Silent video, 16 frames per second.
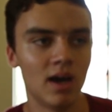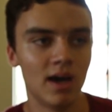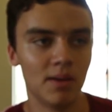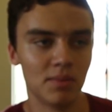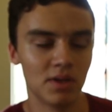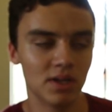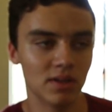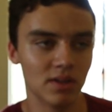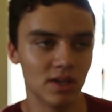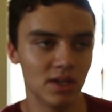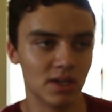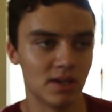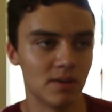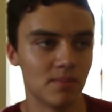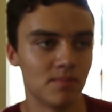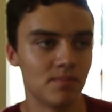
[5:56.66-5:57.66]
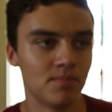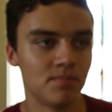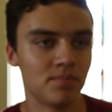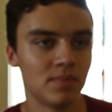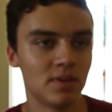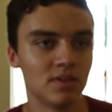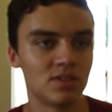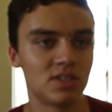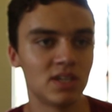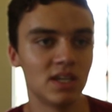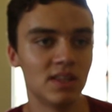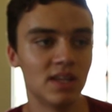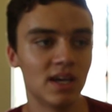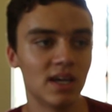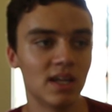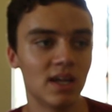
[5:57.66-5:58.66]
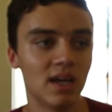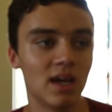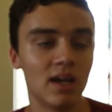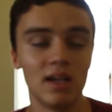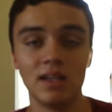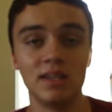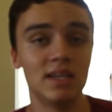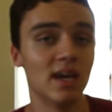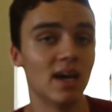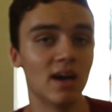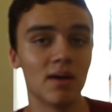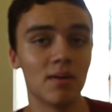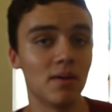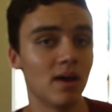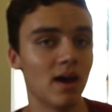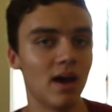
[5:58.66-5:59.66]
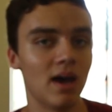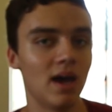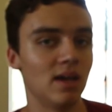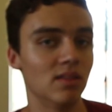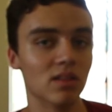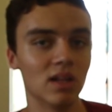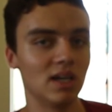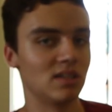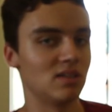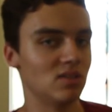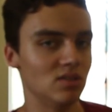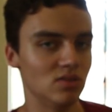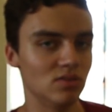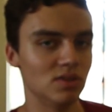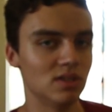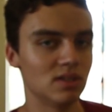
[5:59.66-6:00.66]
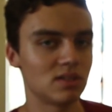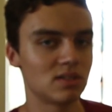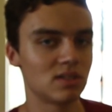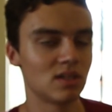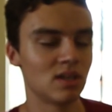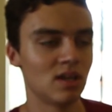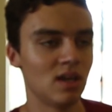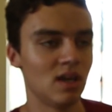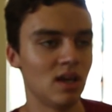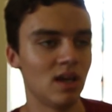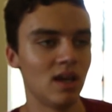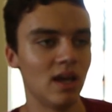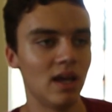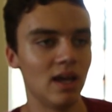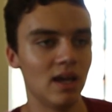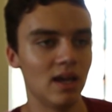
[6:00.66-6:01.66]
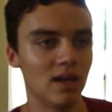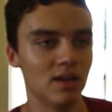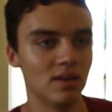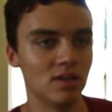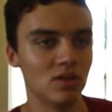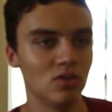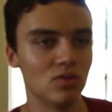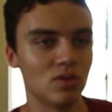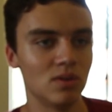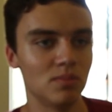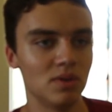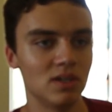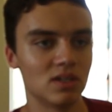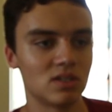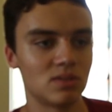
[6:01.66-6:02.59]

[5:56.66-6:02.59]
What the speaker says: I'm gonna like say that, yeah, I'd like to do this, and you can be